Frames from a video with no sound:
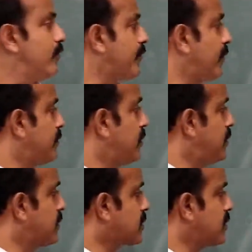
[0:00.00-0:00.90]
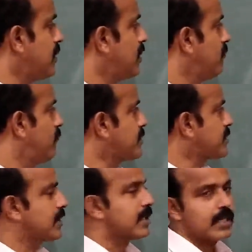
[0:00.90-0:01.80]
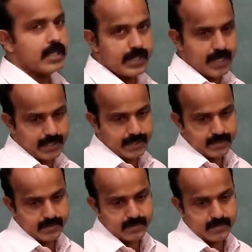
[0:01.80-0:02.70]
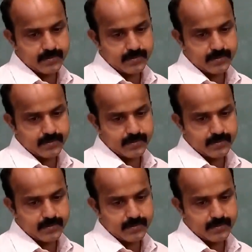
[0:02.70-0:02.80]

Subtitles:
From east-west directions.